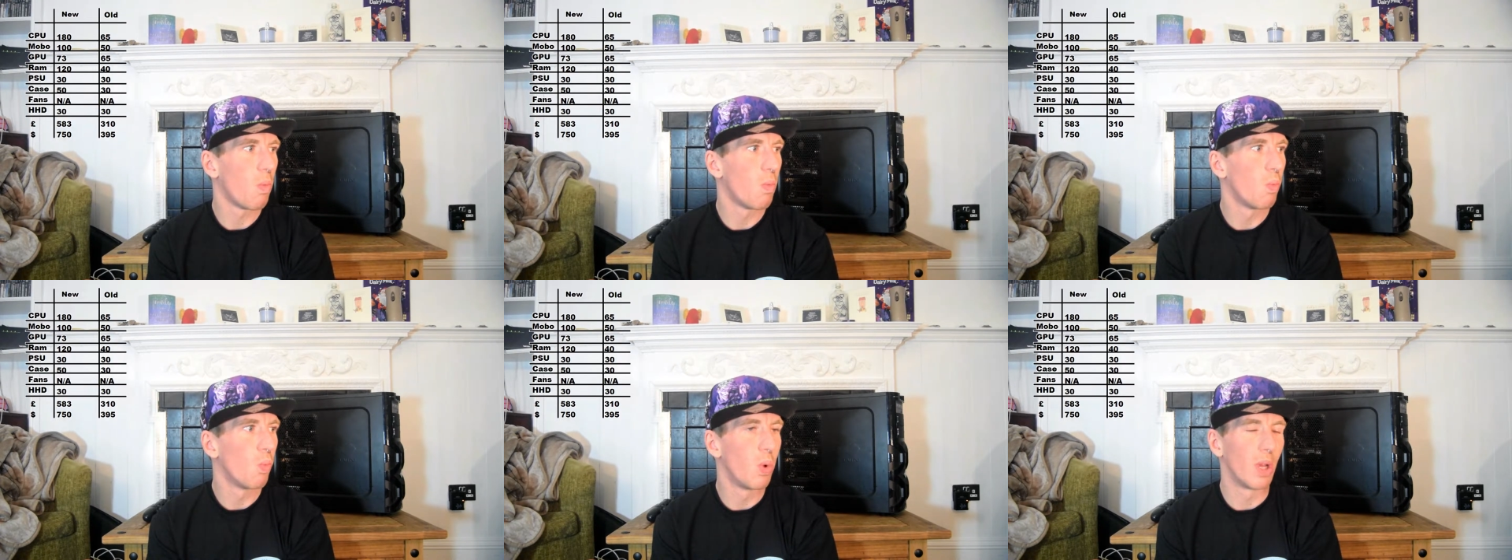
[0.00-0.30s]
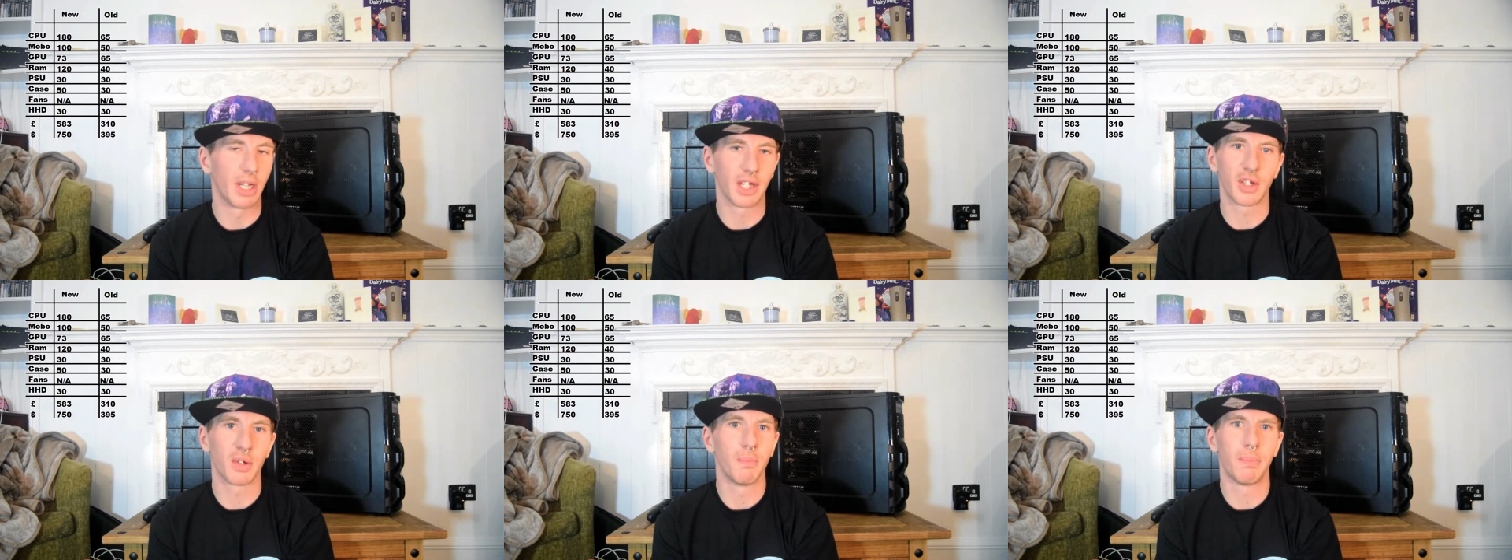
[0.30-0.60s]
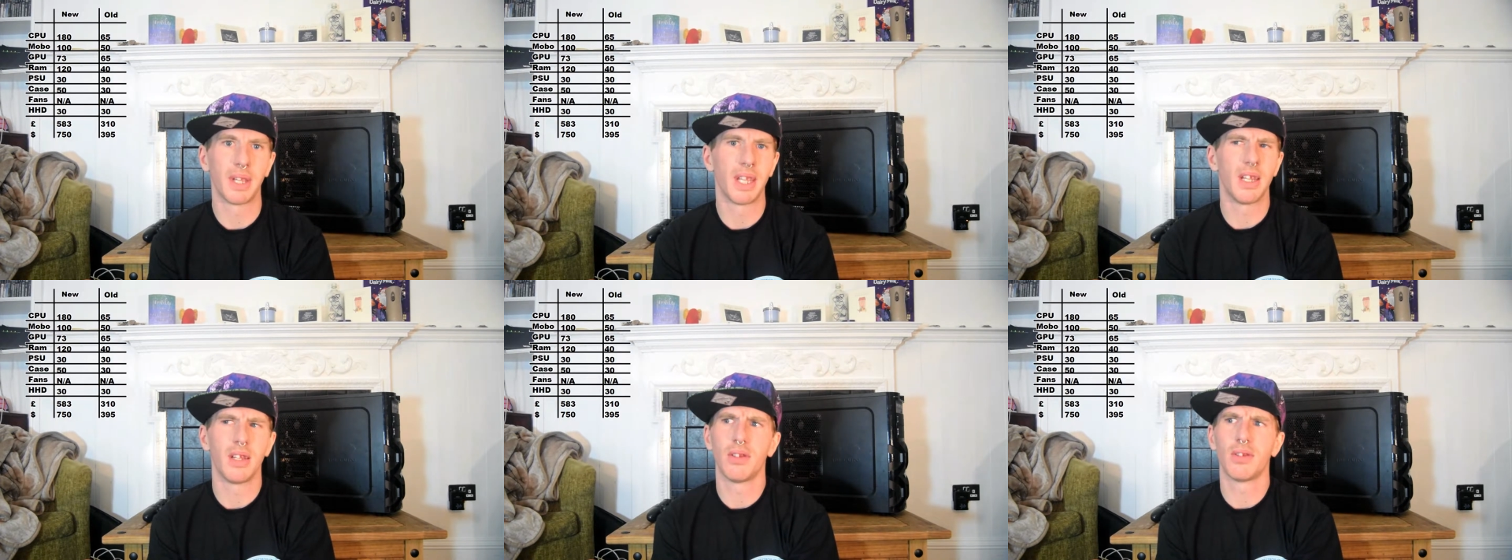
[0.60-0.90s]
will it
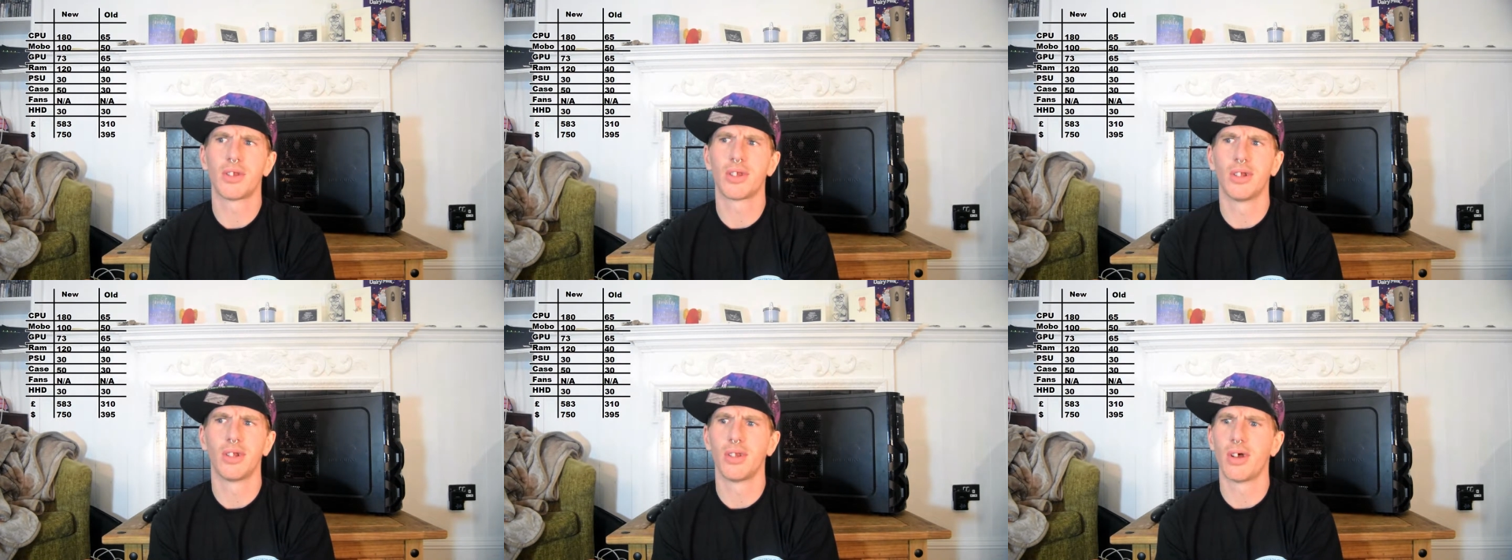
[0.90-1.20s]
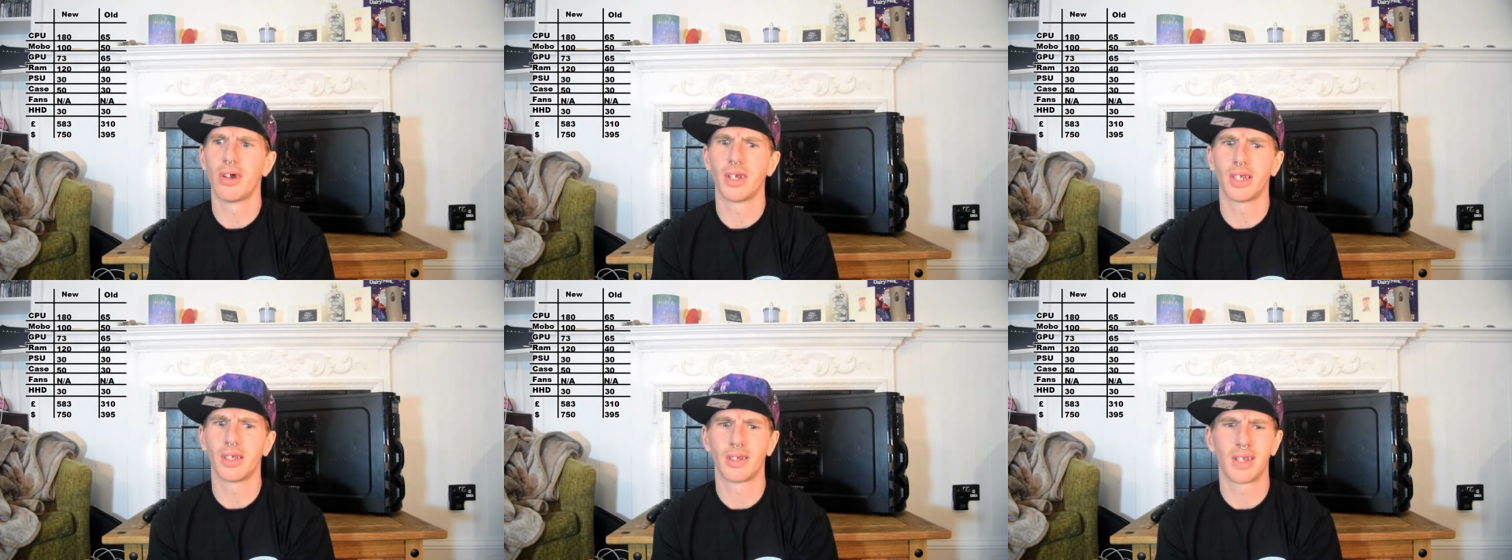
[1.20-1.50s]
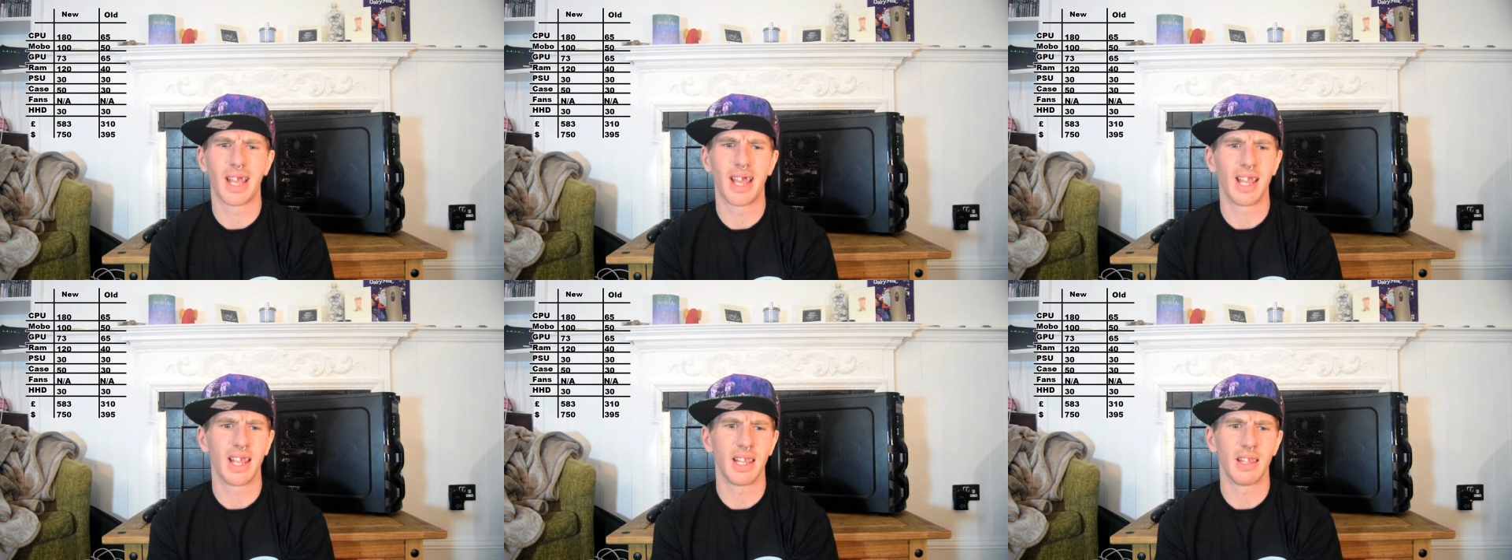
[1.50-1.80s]
compete to like
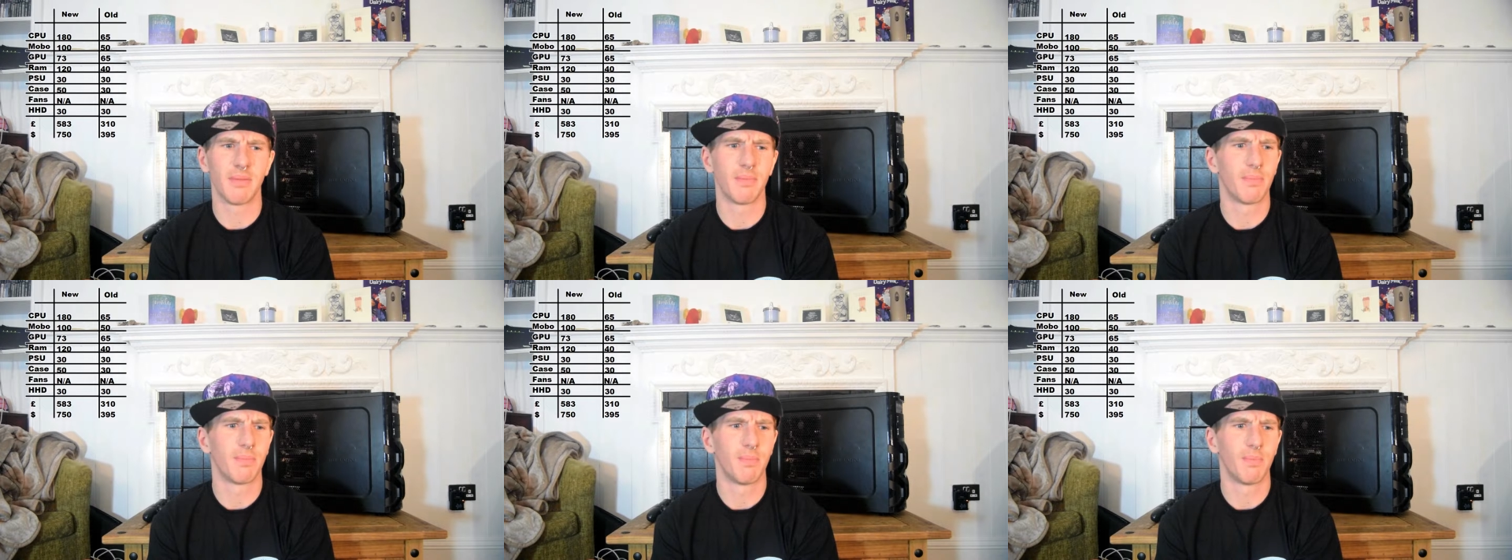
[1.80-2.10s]
a